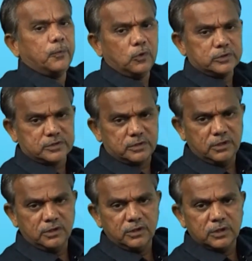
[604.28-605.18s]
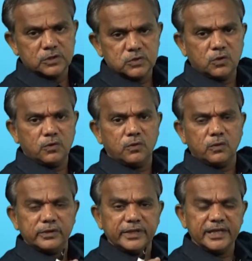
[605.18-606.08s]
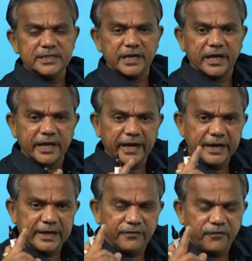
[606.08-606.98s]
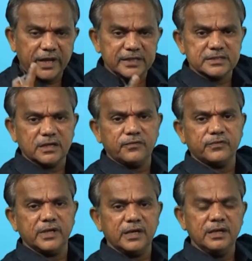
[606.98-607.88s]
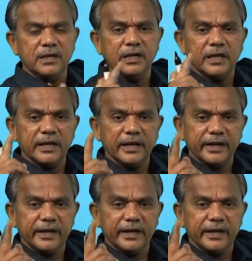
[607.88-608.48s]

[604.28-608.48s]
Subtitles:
to that of the poles. So there is a great difference of the